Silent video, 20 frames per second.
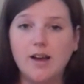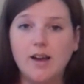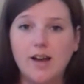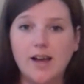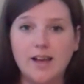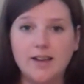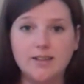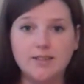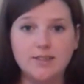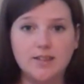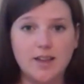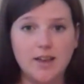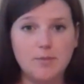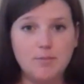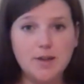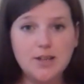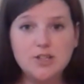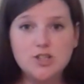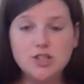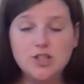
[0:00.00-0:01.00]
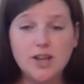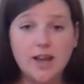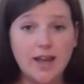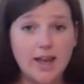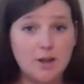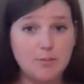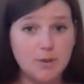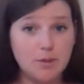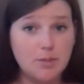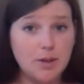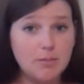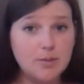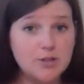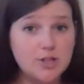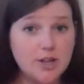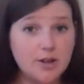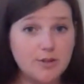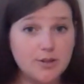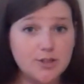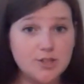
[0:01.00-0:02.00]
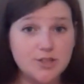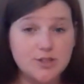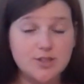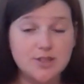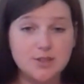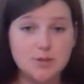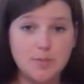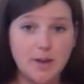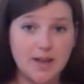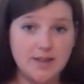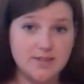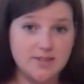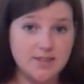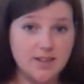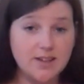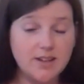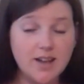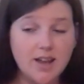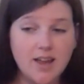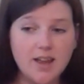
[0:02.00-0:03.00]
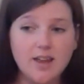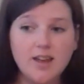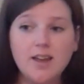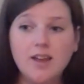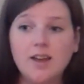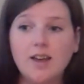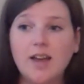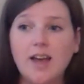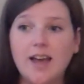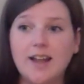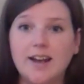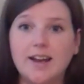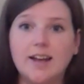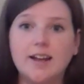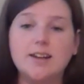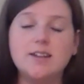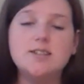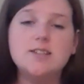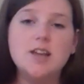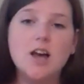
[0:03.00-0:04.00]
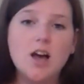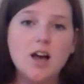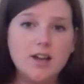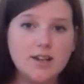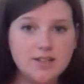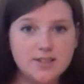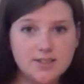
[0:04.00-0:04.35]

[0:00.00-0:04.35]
As I mentioned, I had my baby shower just this past Sunday, and I got a ton of